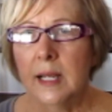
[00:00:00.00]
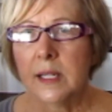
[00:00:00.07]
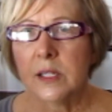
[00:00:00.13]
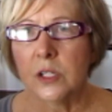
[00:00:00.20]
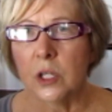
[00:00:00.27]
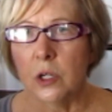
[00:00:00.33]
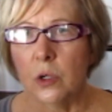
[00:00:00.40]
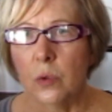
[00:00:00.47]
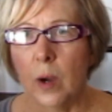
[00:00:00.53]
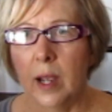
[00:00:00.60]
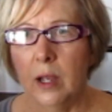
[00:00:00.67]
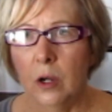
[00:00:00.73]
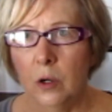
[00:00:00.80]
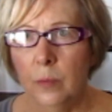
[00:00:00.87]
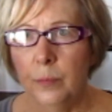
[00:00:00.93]
So I
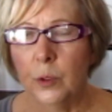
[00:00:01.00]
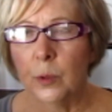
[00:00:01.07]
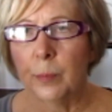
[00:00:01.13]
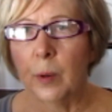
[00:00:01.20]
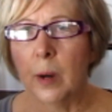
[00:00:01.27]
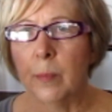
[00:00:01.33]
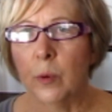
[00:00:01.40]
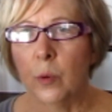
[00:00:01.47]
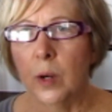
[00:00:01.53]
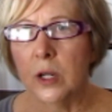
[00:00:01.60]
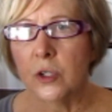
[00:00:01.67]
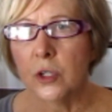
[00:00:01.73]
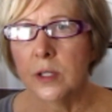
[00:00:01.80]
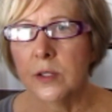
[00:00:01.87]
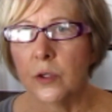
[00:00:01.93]
hope your
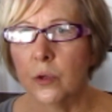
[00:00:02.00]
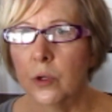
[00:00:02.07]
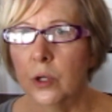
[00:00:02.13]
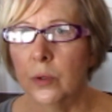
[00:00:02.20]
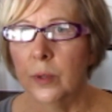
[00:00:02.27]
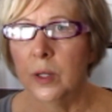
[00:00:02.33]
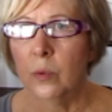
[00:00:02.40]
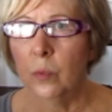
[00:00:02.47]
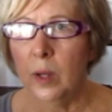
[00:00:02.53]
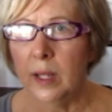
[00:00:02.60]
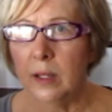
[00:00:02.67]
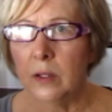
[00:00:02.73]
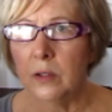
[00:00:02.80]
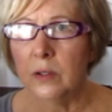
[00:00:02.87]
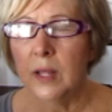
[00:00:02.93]
preparations are going
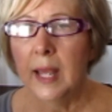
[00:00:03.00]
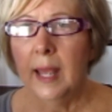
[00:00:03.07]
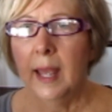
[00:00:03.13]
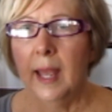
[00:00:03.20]
well,